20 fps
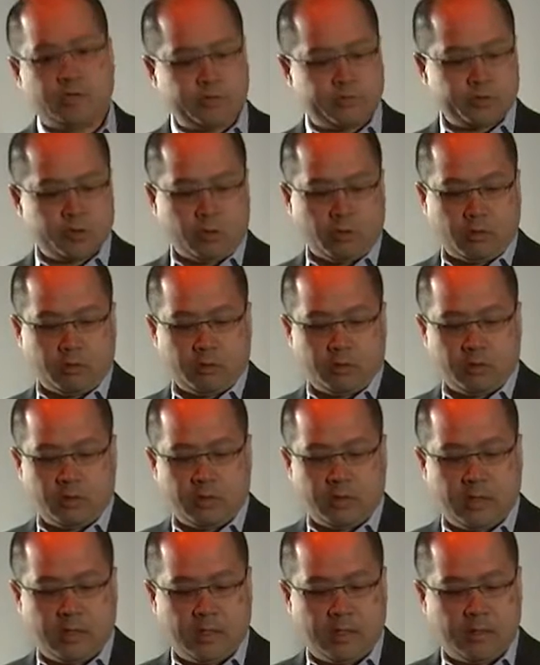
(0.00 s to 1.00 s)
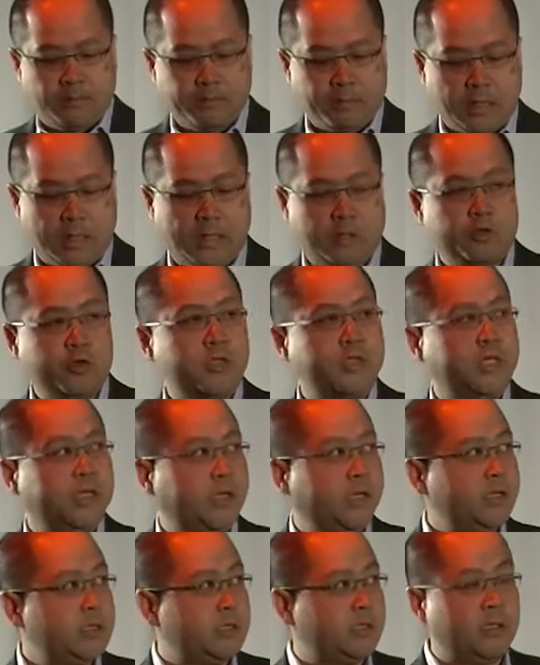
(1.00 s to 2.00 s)
of solar
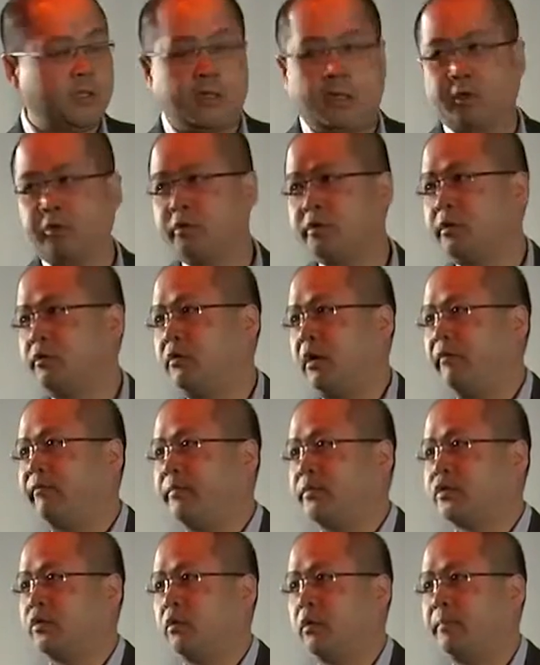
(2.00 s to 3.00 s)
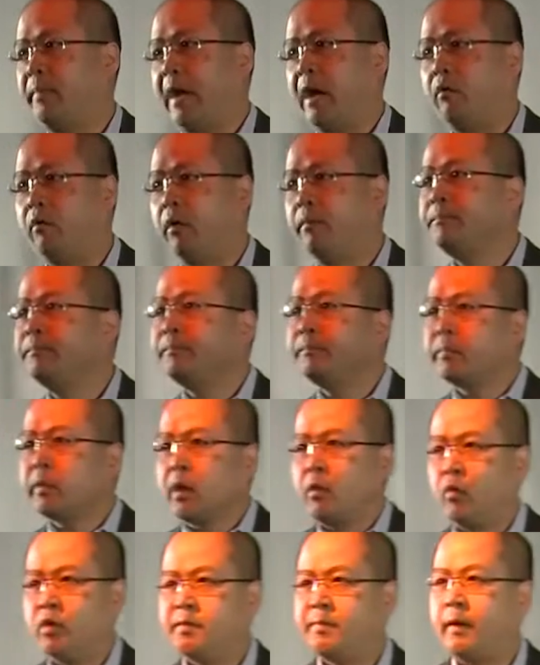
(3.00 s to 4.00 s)
electricity derived from solar power,
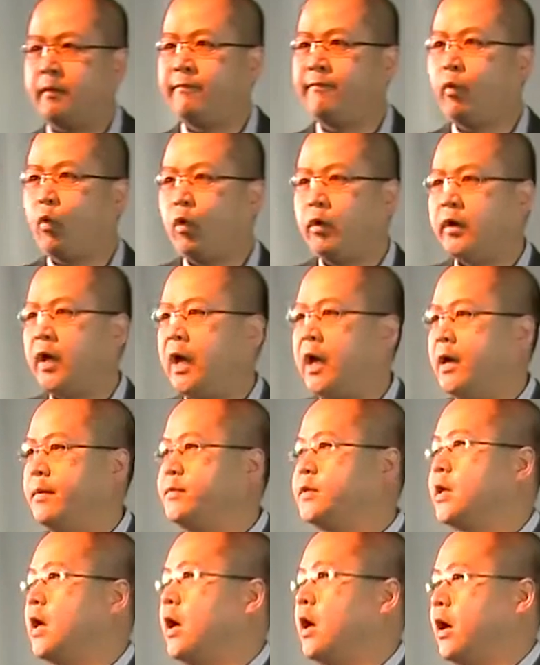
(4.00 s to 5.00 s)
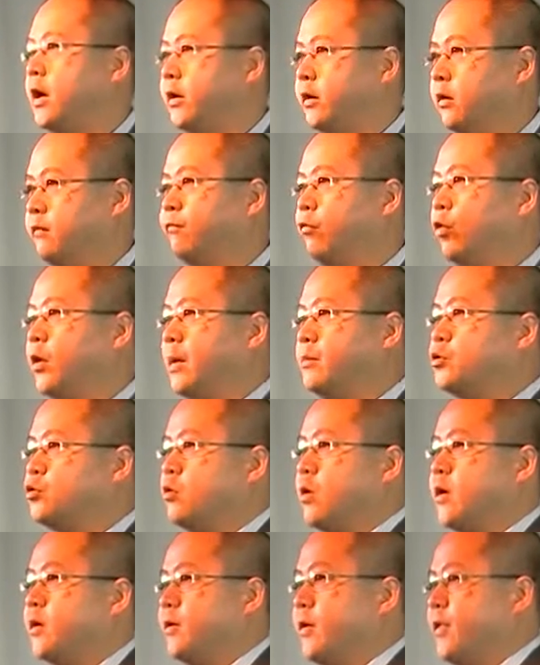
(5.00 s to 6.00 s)
was about 4 times higher, 4 times
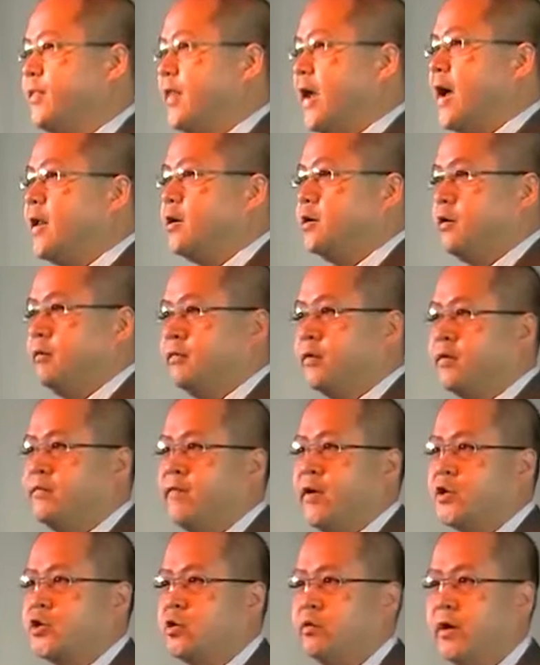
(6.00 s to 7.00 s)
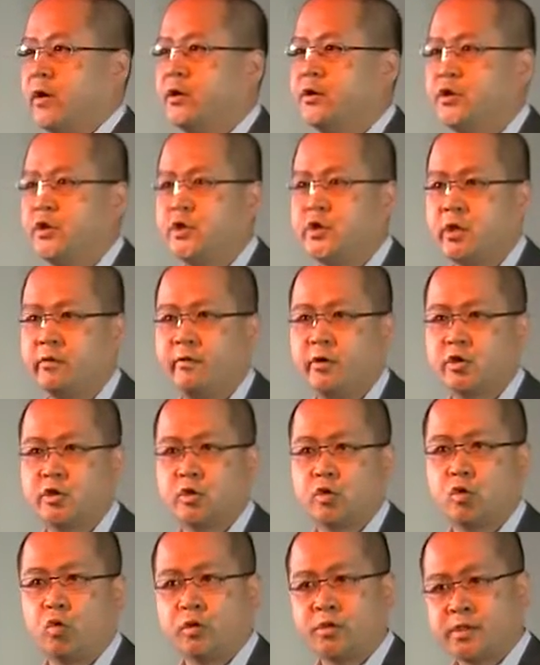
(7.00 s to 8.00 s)
greater than that of conventional energy generation
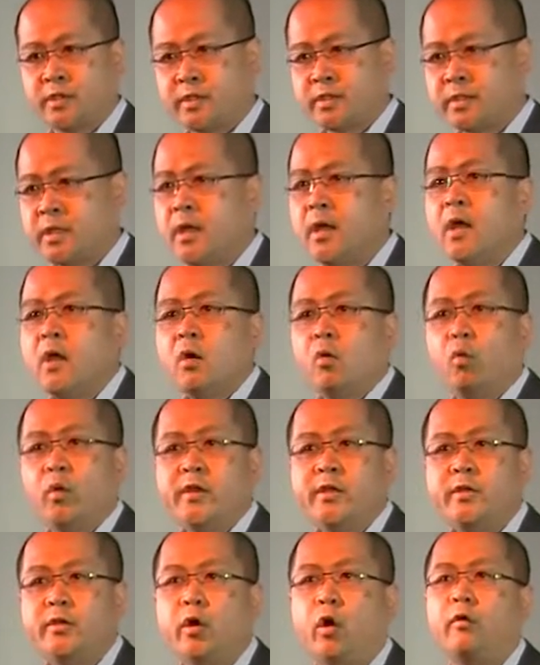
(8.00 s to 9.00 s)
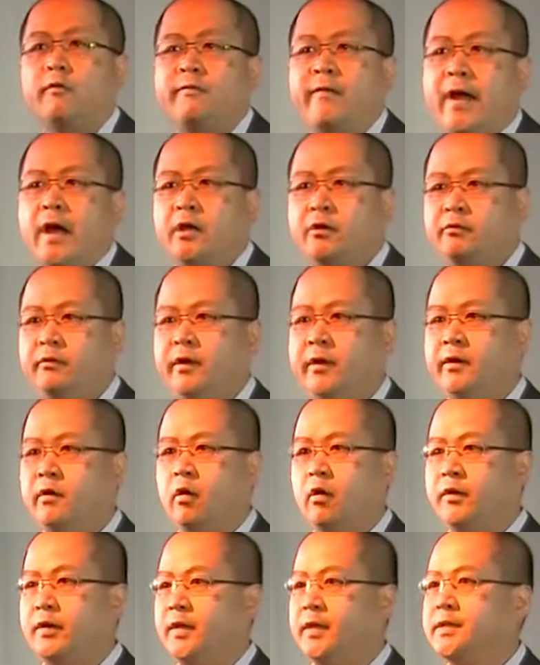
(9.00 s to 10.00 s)
sources when you don't factor in
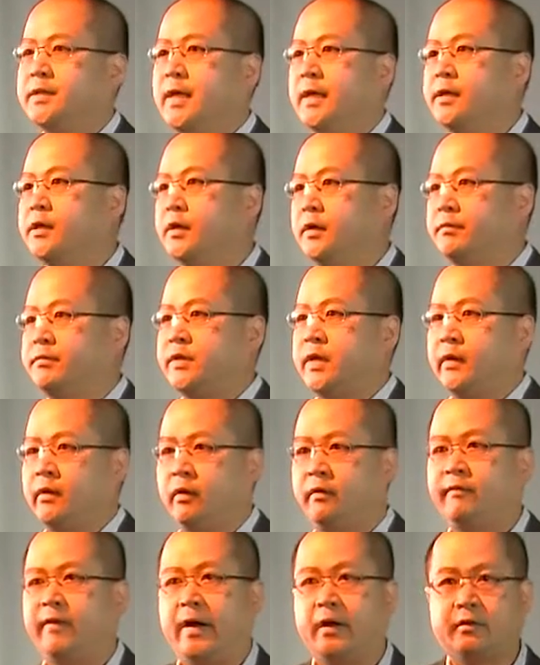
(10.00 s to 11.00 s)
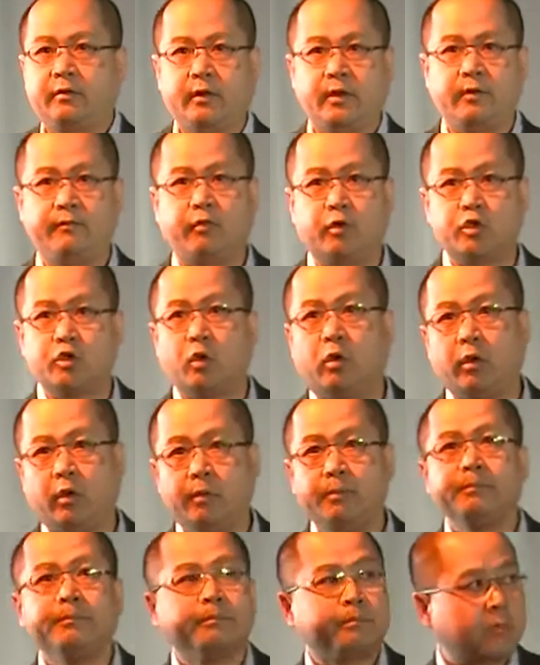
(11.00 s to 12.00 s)
all the incentives that are factored in for
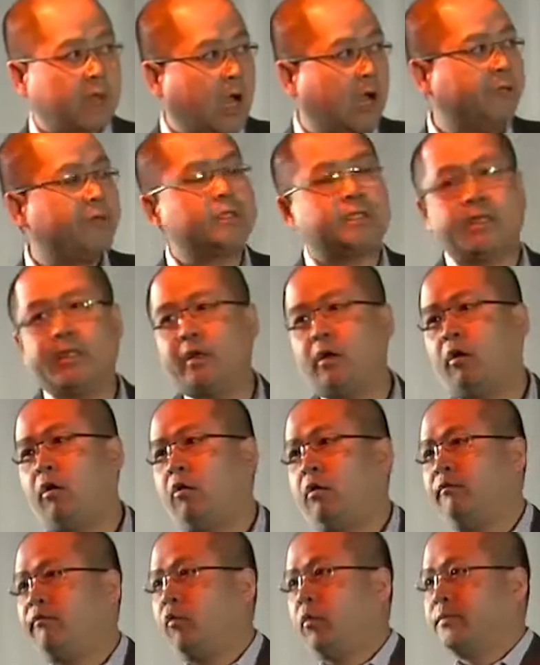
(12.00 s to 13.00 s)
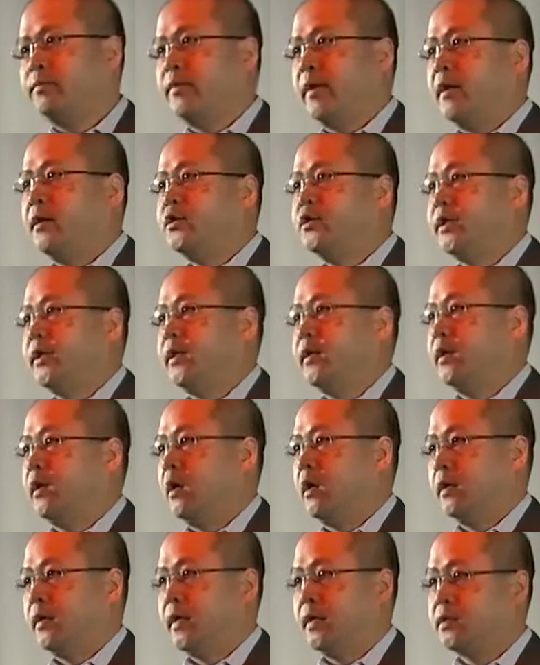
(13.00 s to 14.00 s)
solar. Obviously, all forms of energy
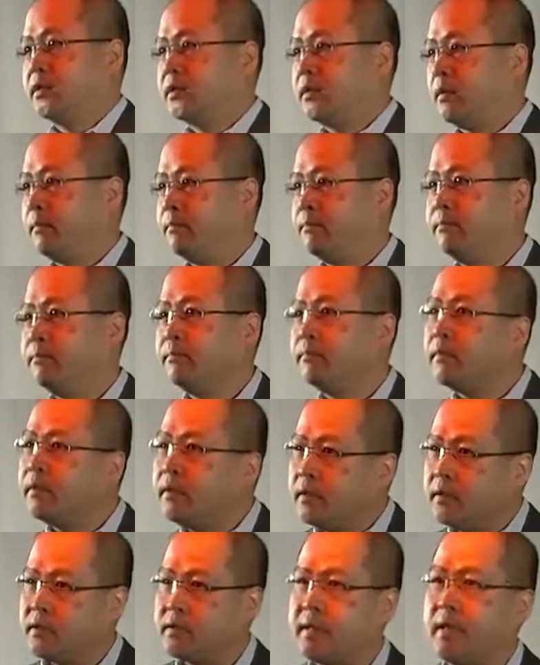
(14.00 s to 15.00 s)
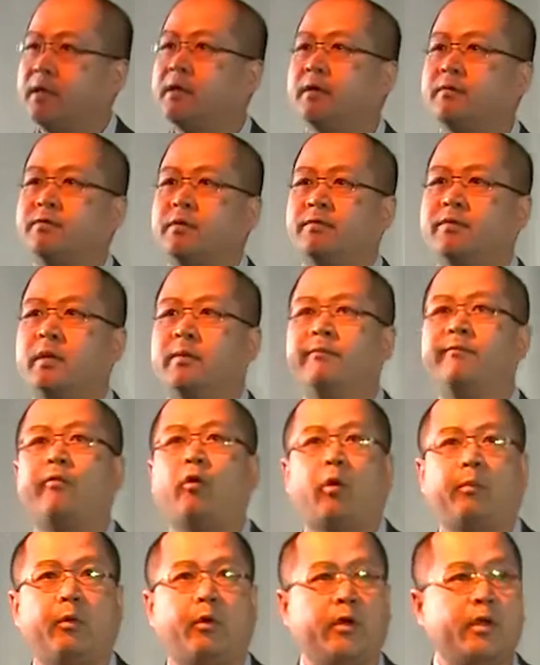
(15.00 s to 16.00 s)
get some incentives of some
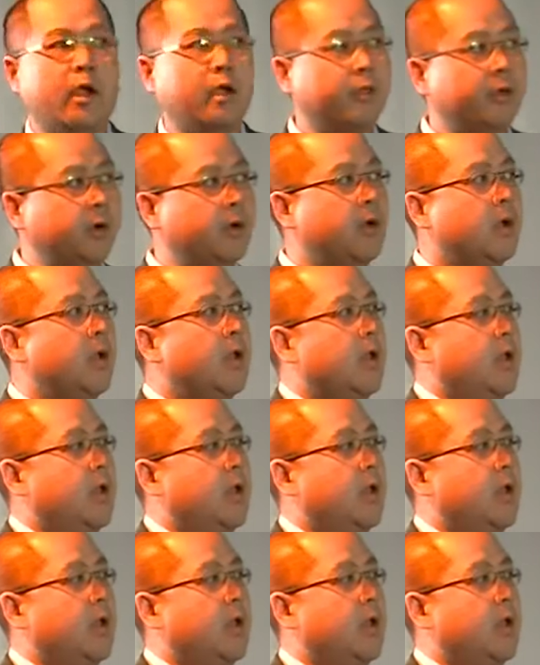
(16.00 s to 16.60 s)
form or another.